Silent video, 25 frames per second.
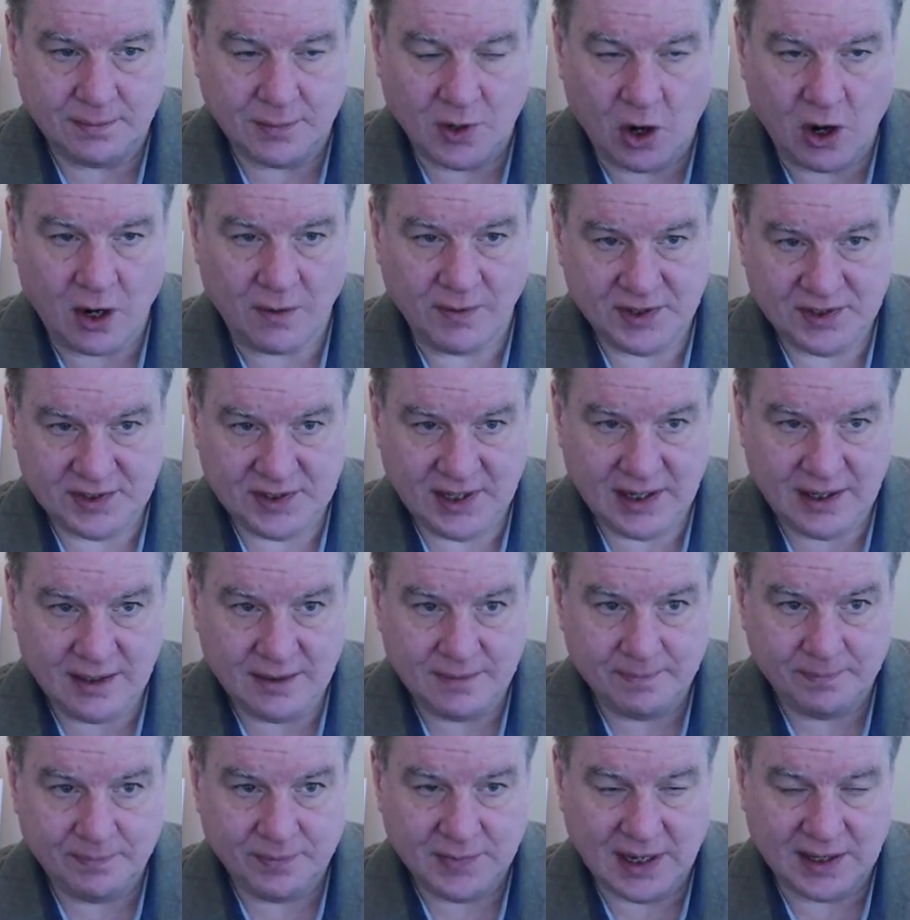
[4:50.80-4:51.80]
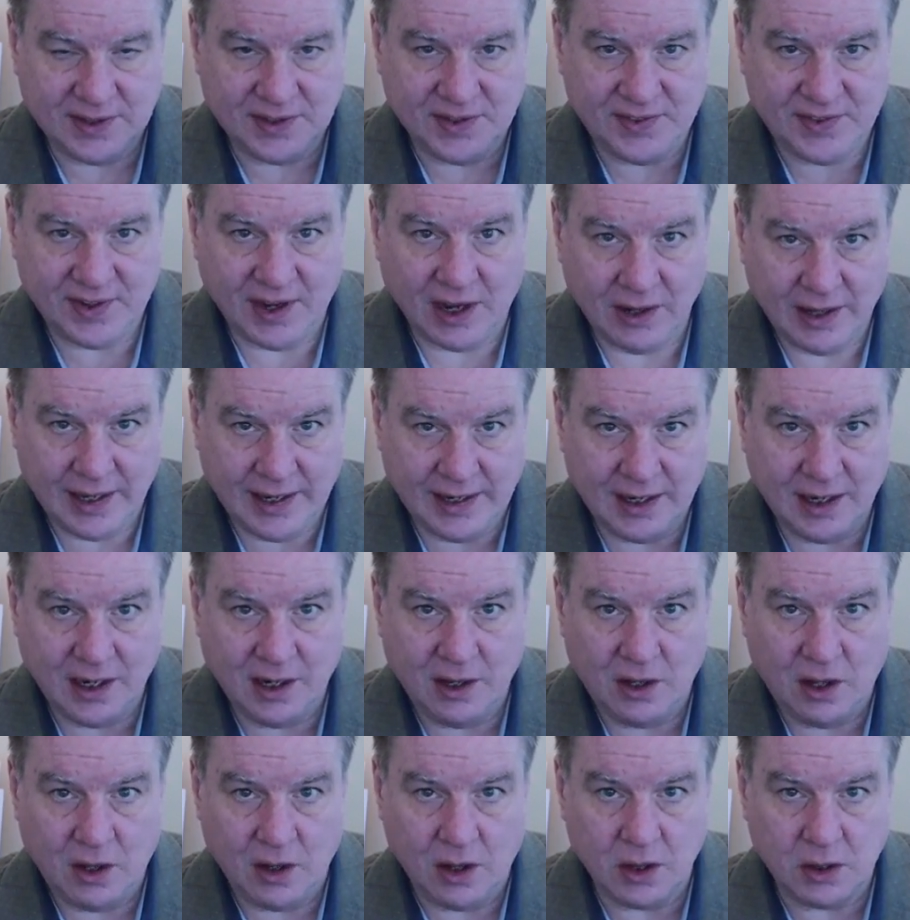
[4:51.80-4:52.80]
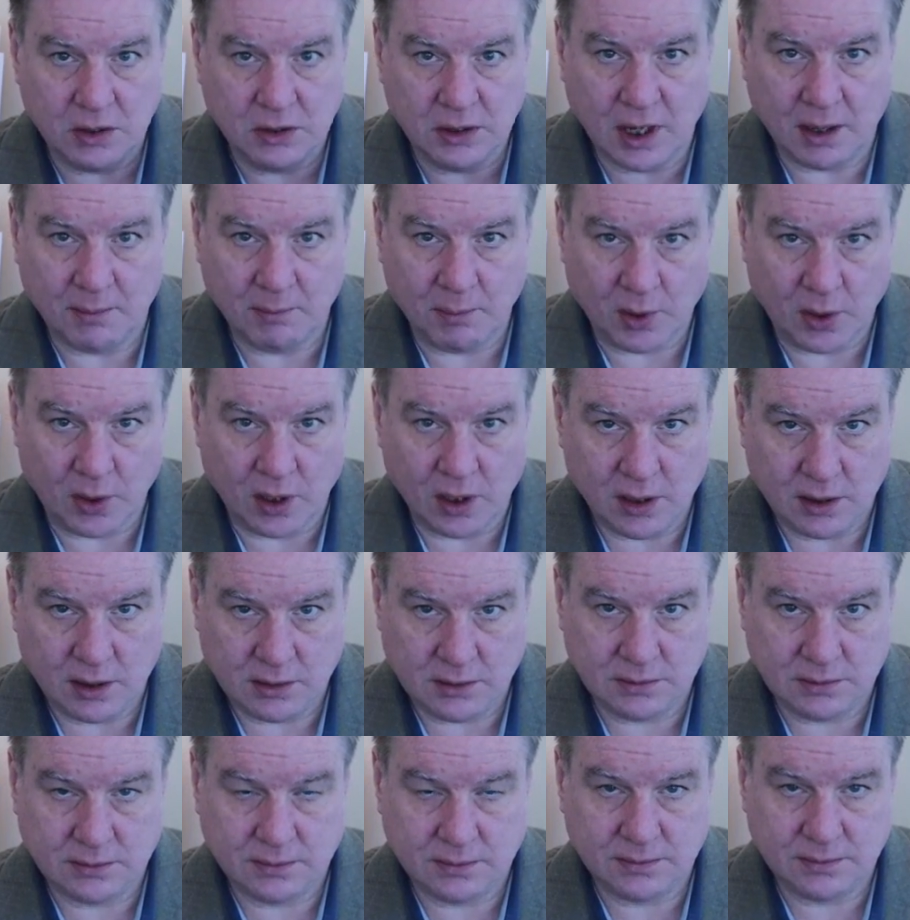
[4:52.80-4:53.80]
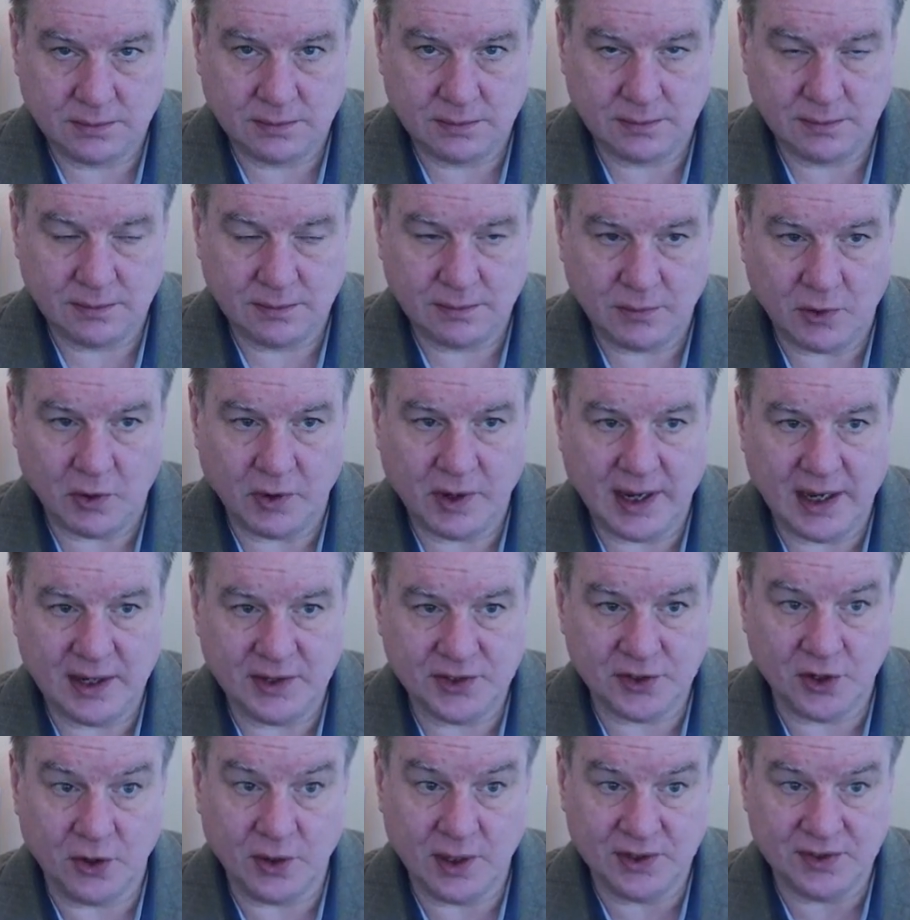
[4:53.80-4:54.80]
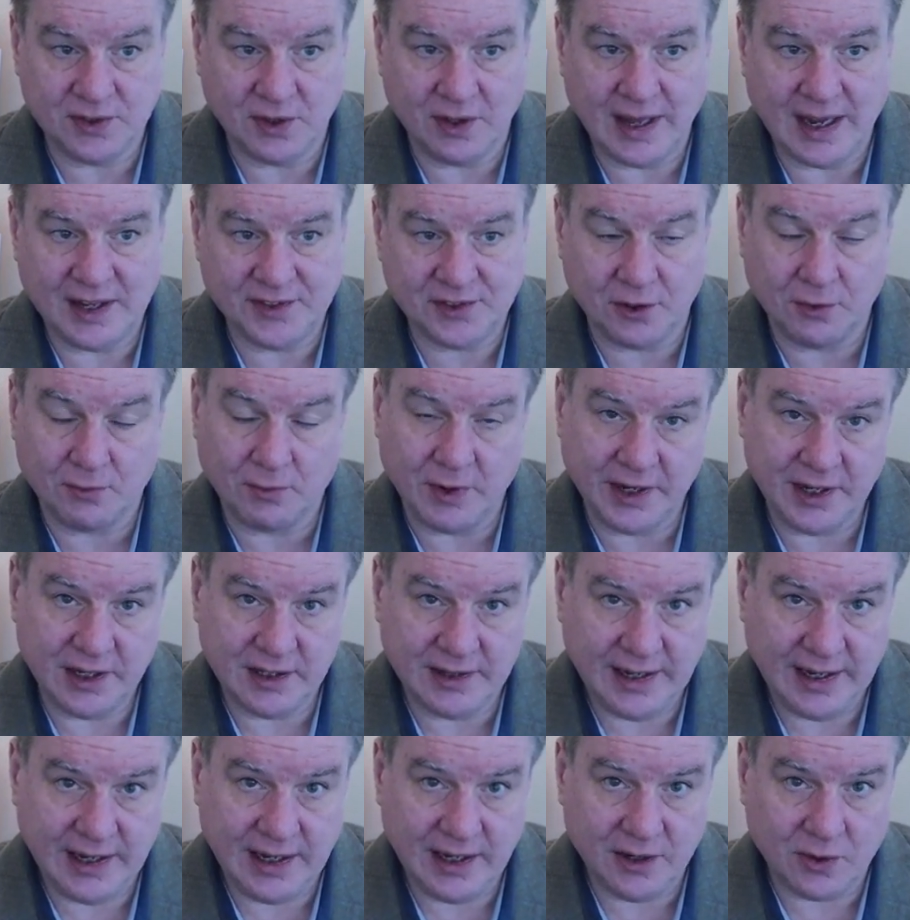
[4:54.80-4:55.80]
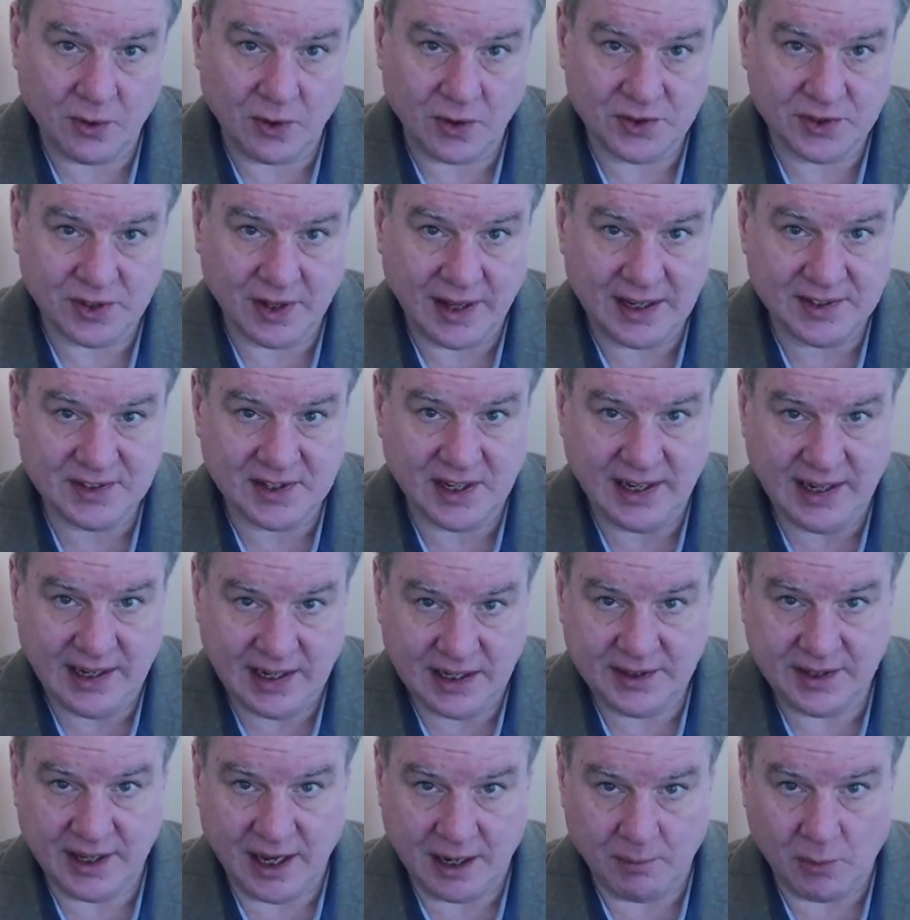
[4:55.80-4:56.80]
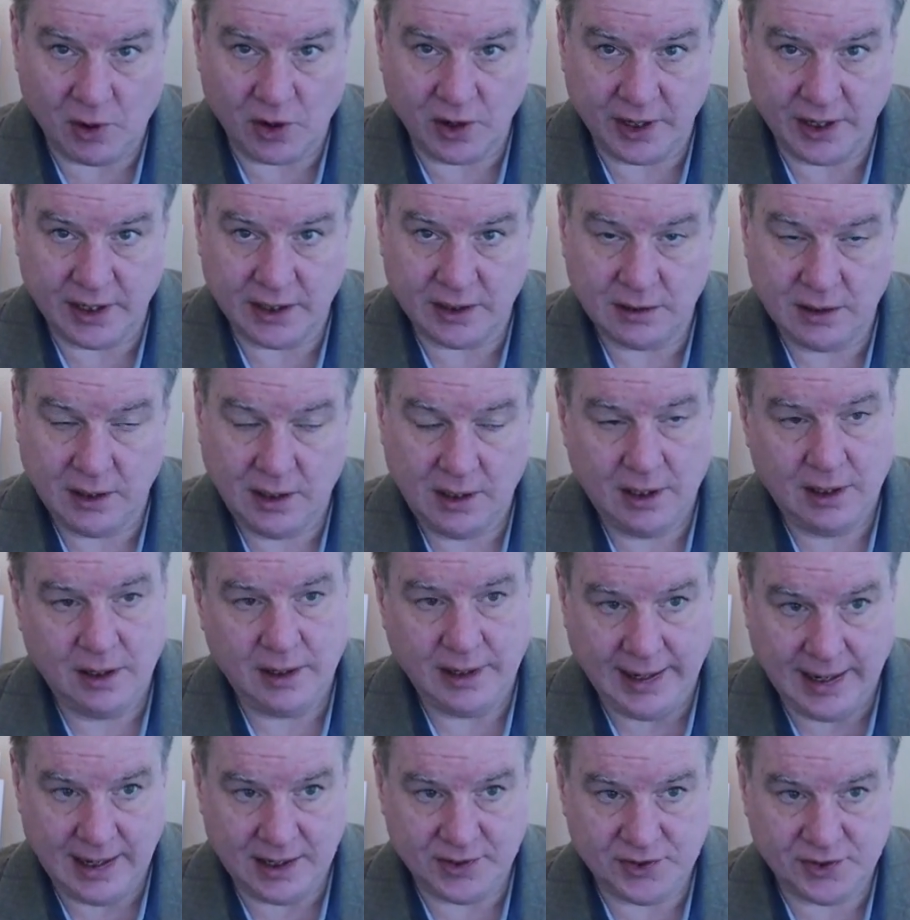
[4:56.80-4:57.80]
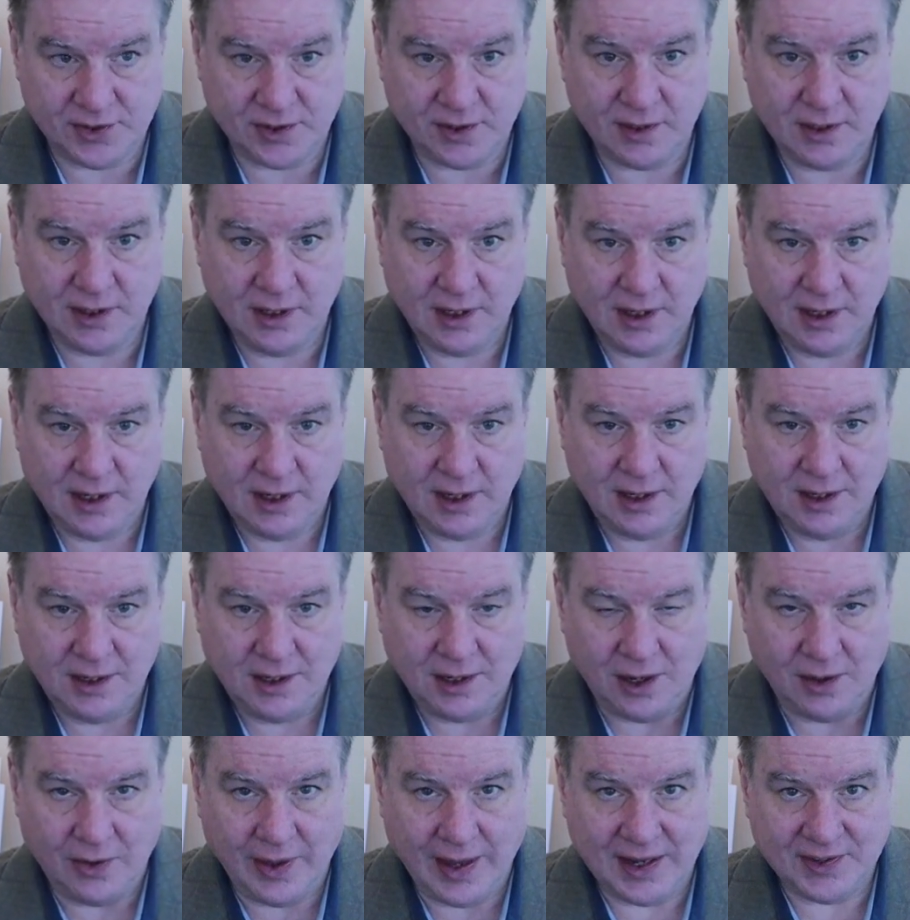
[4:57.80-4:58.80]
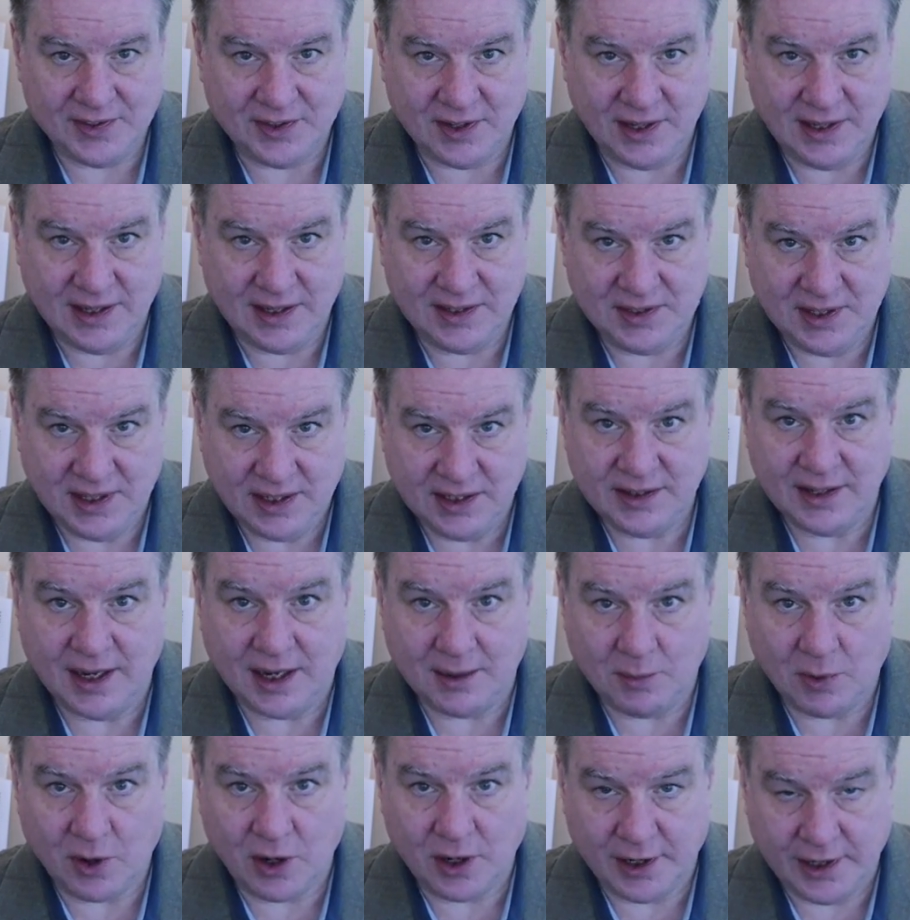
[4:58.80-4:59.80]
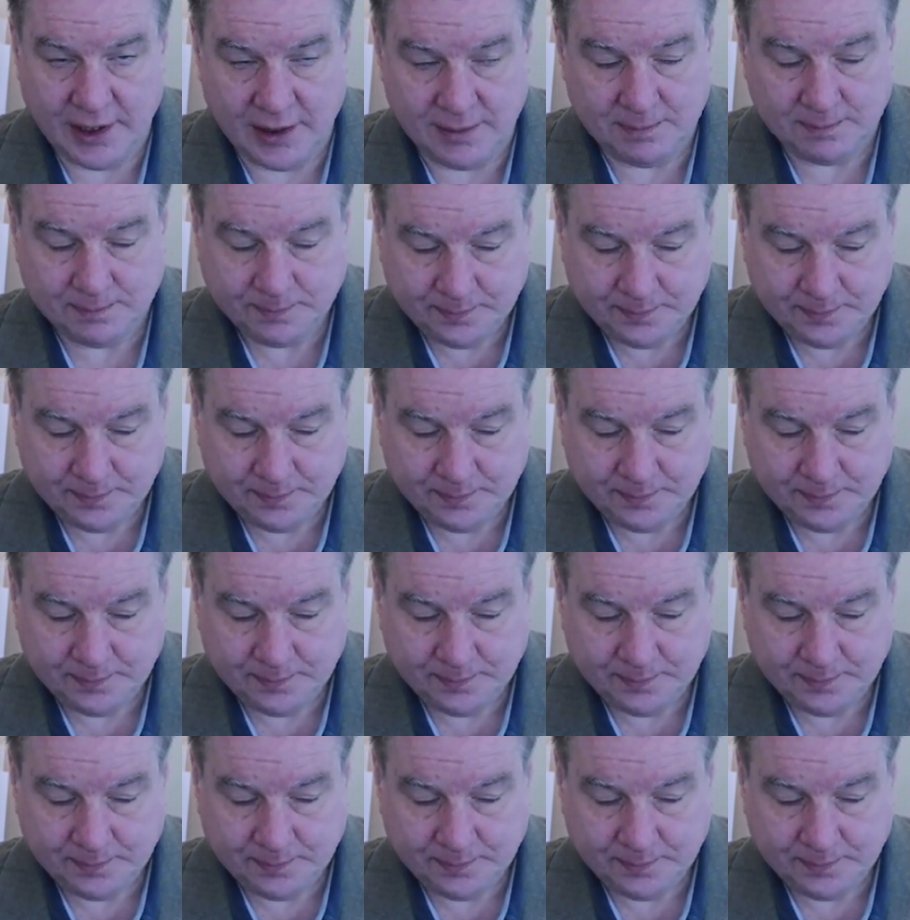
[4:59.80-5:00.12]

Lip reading: harvesting and selling lumber. Okay, so is Alaska regulating or is Alaska in that market? Answer, Alaska is in that market.